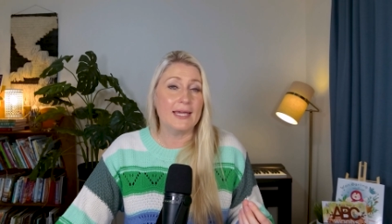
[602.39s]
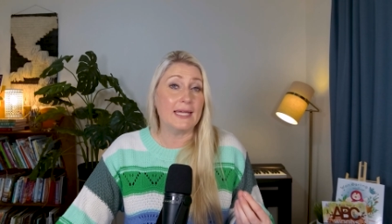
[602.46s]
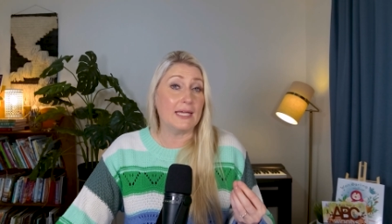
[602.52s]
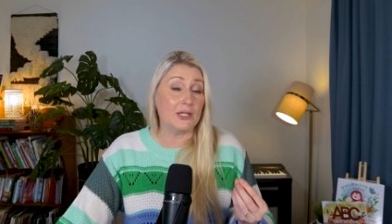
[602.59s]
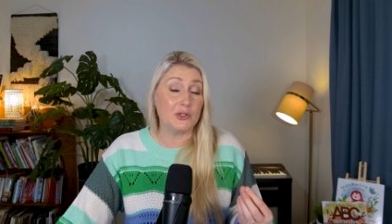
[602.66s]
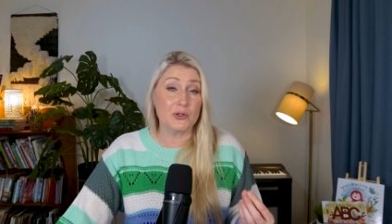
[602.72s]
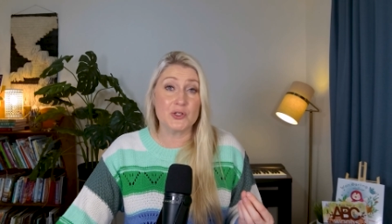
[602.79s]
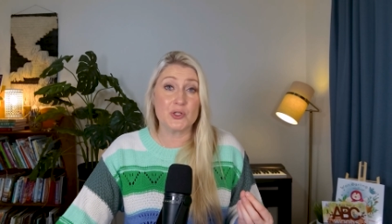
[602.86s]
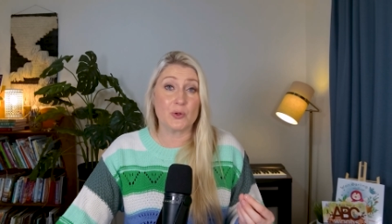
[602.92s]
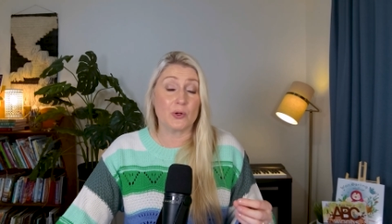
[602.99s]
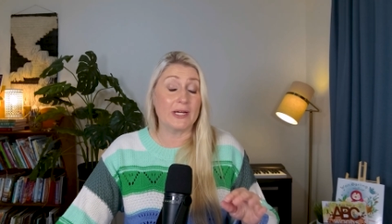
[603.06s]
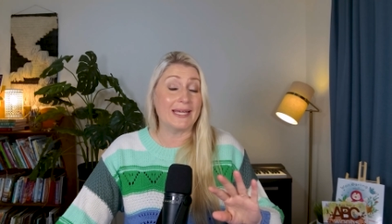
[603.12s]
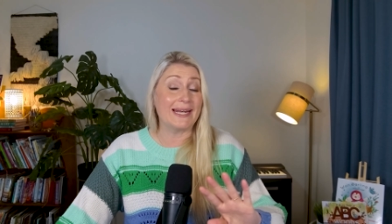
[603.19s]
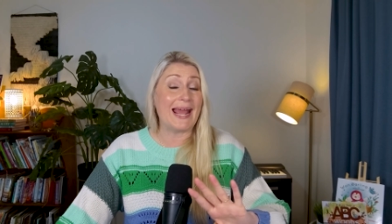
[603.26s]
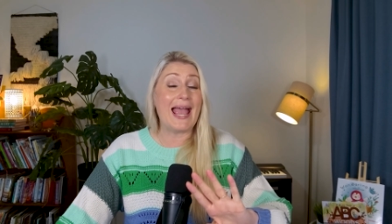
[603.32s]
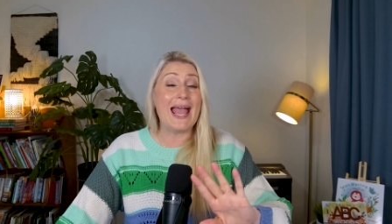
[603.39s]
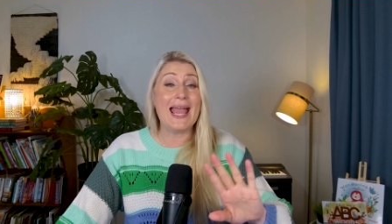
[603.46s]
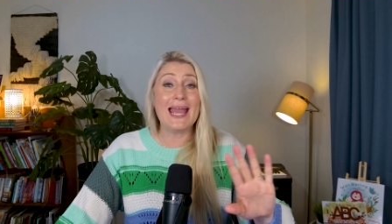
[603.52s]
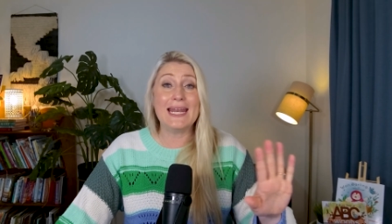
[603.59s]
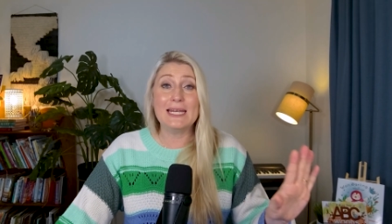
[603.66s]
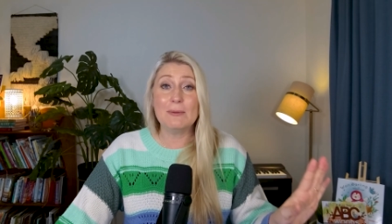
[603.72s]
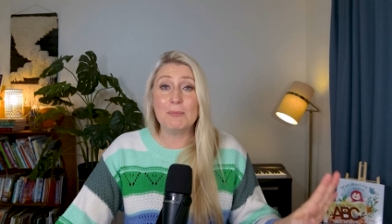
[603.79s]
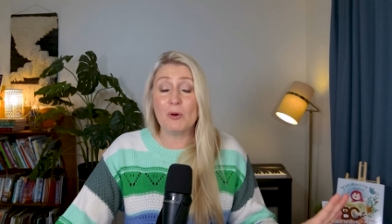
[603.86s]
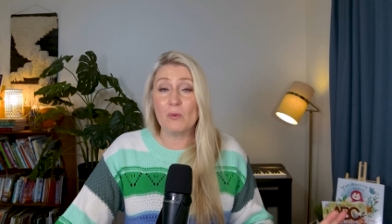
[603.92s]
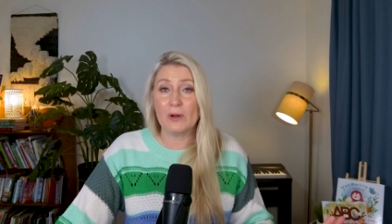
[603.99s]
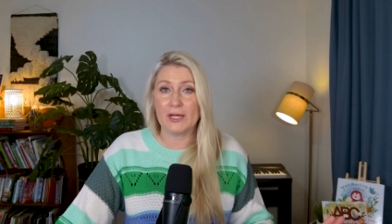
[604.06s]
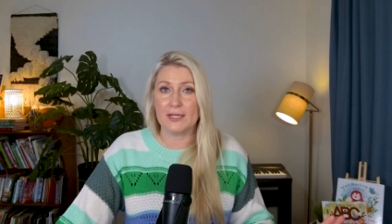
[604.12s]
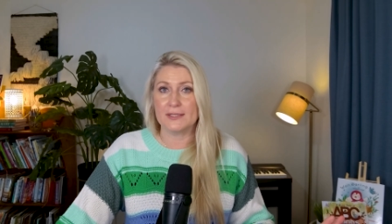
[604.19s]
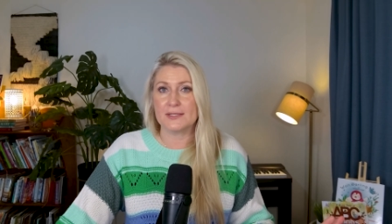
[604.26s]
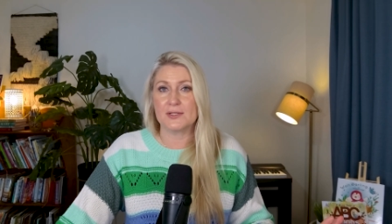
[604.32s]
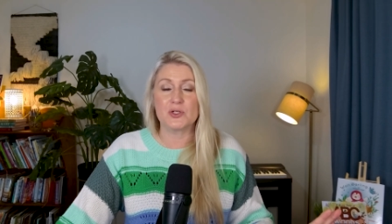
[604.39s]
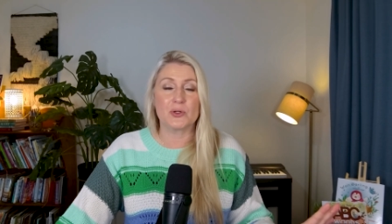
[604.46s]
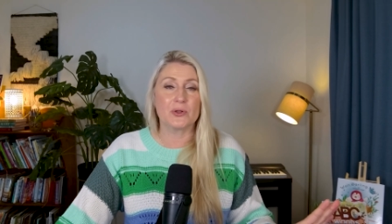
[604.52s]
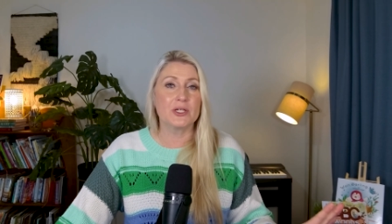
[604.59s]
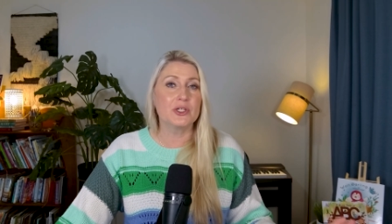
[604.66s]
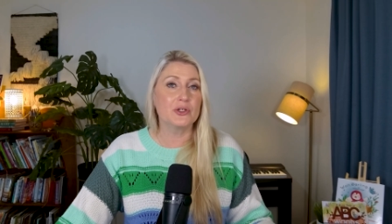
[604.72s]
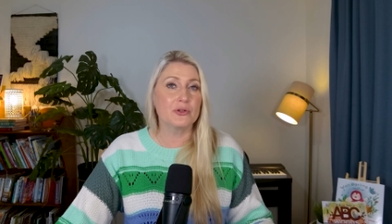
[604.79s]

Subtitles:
in your story at any point during your